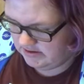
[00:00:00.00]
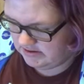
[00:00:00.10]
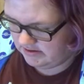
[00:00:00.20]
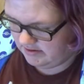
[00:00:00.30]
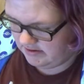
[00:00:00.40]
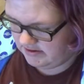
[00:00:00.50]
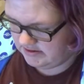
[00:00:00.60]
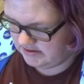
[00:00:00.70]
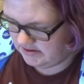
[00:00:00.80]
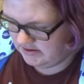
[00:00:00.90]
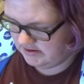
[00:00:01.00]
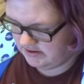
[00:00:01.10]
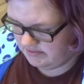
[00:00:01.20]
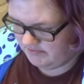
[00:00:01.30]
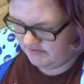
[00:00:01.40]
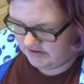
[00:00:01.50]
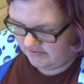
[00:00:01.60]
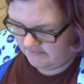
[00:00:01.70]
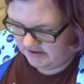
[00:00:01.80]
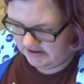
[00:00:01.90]
sorry guys let's go ahead and just move this
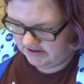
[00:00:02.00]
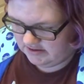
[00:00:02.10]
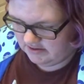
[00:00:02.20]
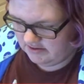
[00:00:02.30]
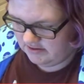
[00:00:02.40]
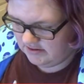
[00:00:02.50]
over here